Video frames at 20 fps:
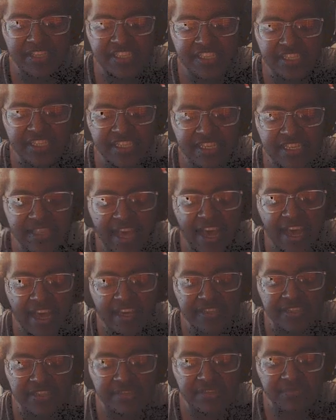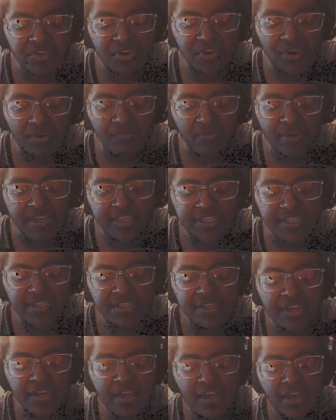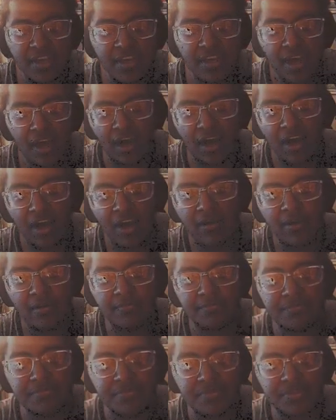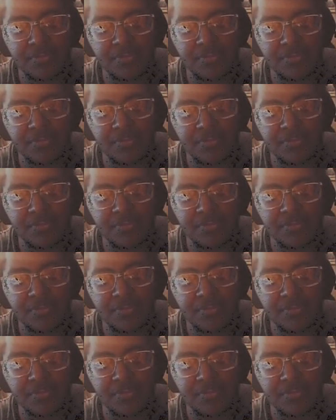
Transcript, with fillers: see that. Some cobwebs. Um,